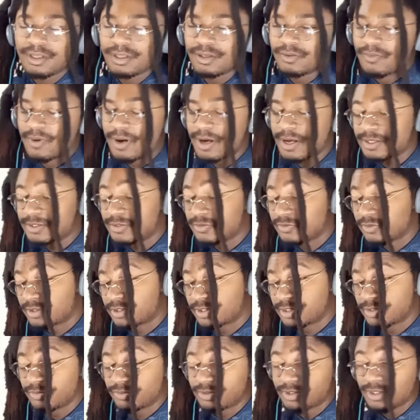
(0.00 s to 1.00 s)
Why don't you
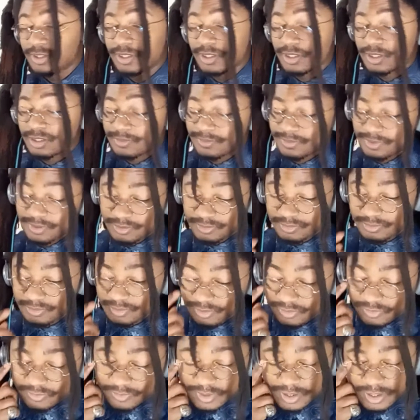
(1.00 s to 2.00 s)
shoot the nigga, bro?
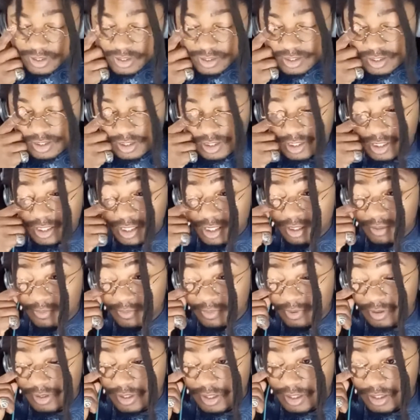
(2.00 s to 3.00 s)
Oh my god,
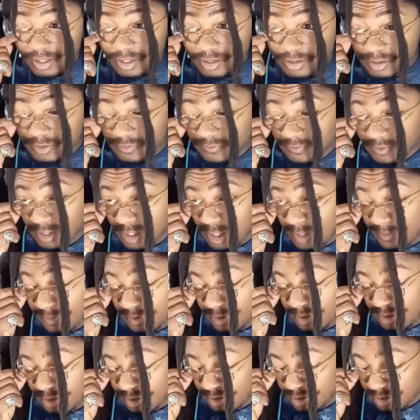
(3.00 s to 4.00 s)
bro. Like, y'all just forget
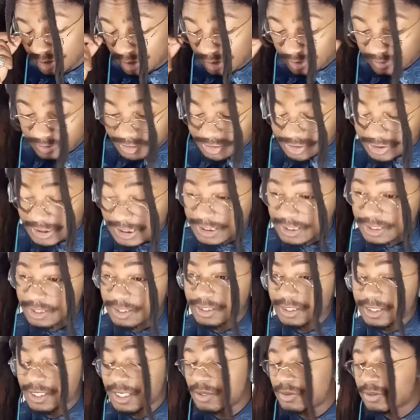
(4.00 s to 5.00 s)
about... I would've shot the
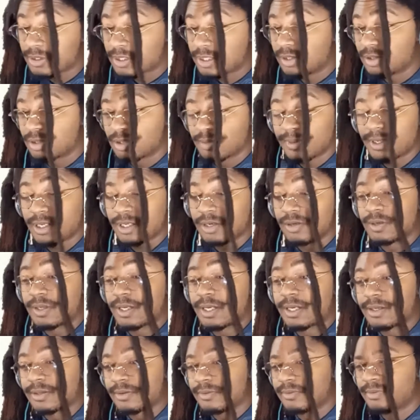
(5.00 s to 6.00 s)
nigga. I would've killed him. I ain't gonna
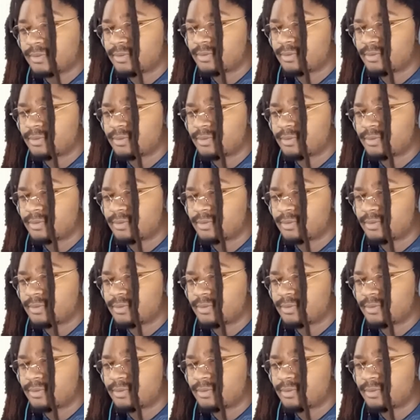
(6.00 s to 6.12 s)
lie to you.